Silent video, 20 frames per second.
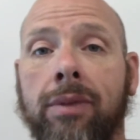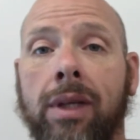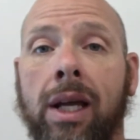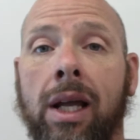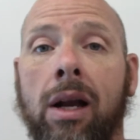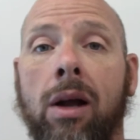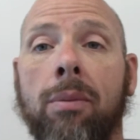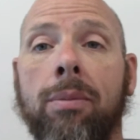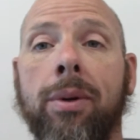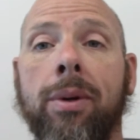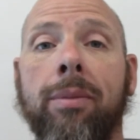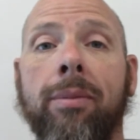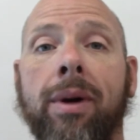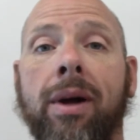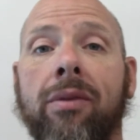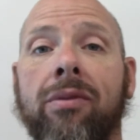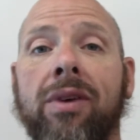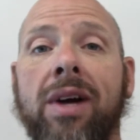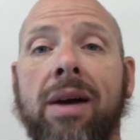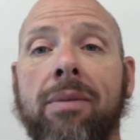and I'll put
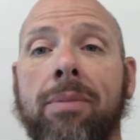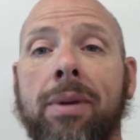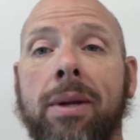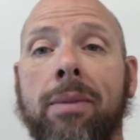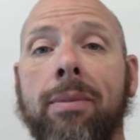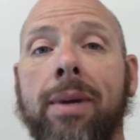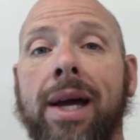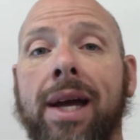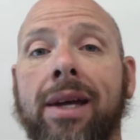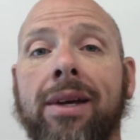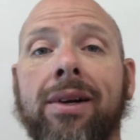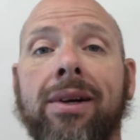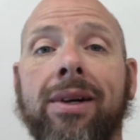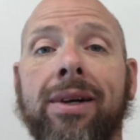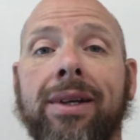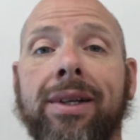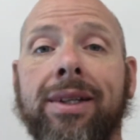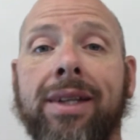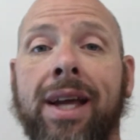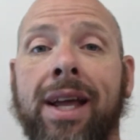my 5-pin back
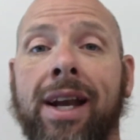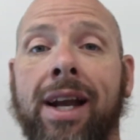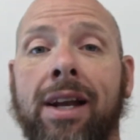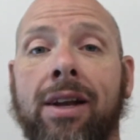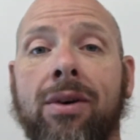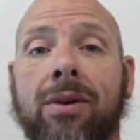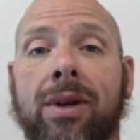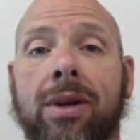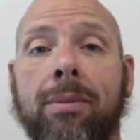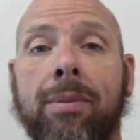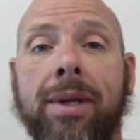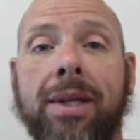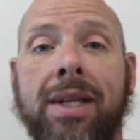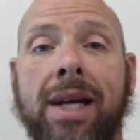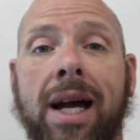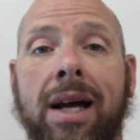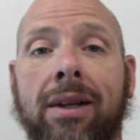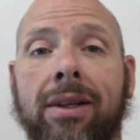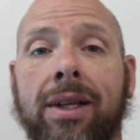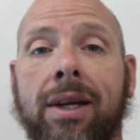on, and I know it'll be
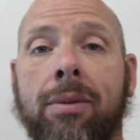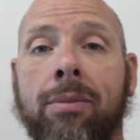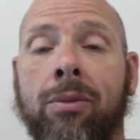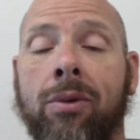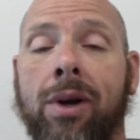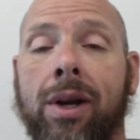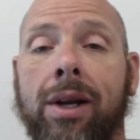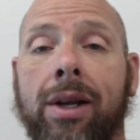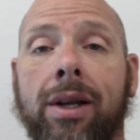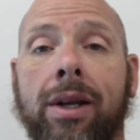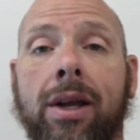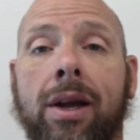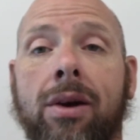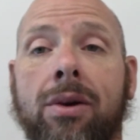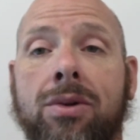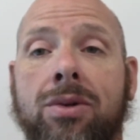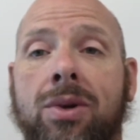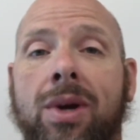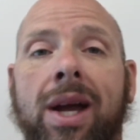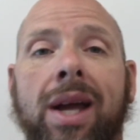dialed up and ready to
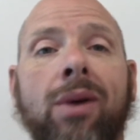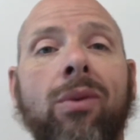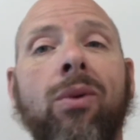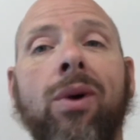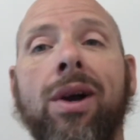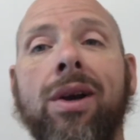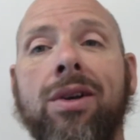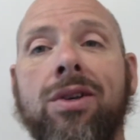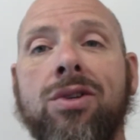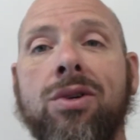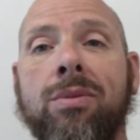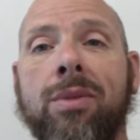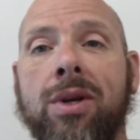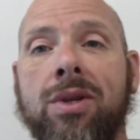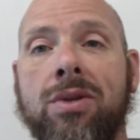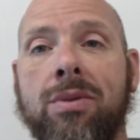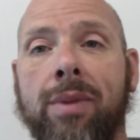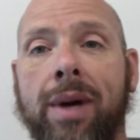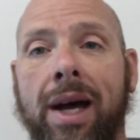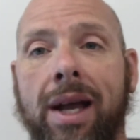go, so I ain't worried too
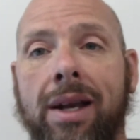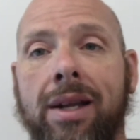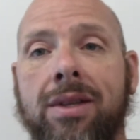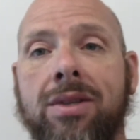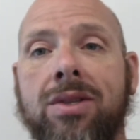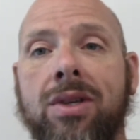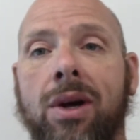much about it.